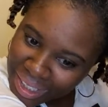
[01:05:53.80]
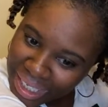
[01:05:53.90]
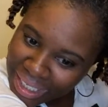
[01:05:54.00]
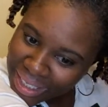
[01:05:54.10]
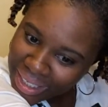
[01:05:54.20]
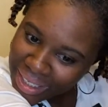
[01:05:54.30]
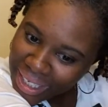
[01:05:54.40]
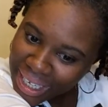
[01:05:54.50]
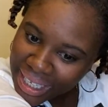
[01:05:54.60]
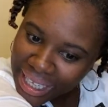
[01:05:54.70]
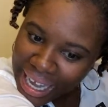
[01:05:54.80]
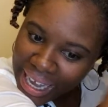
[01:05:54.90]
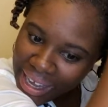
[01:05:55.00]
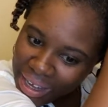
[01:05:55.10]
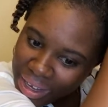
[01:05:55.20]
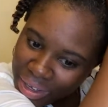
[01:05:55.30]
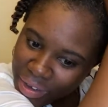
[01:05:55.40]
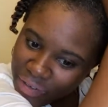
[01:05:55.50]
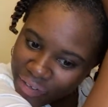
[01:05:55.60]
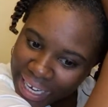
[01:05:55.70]
just look at that.
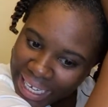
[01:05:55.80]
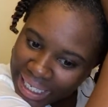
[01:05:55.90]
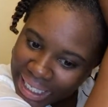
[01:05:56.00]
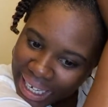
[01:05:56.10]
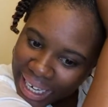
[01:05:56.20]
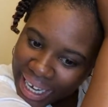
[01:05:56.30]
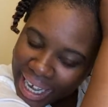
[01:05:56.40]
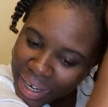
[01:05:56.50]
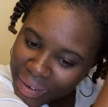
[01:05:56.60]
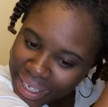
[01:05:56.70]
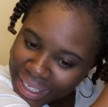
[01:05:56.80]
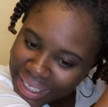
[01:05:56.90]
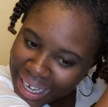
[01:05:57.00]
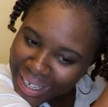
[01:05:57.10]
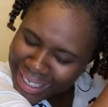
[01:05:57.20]
You fancy and ghetto at the same.